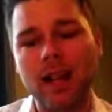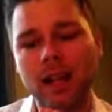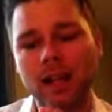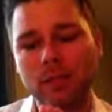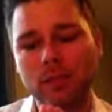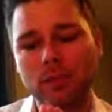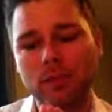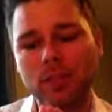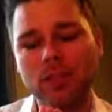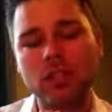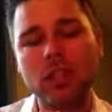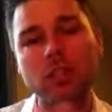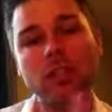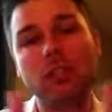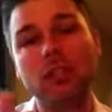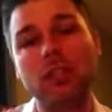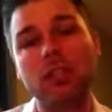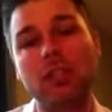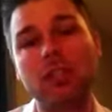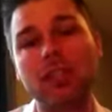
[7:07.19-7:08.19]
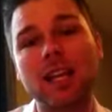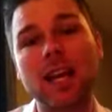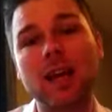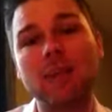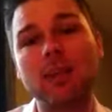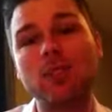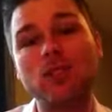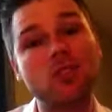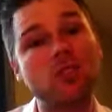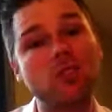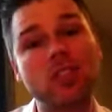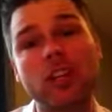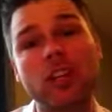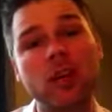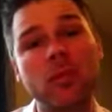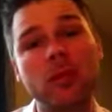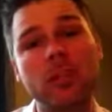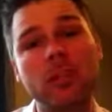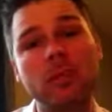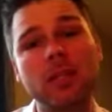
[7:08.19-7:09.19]
I appreciate you took the time to just share
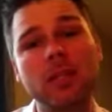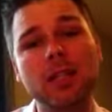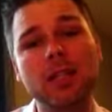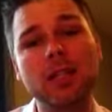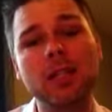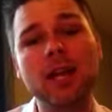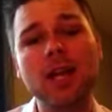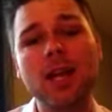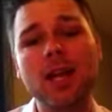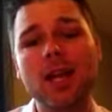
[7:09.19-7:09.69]
it with me.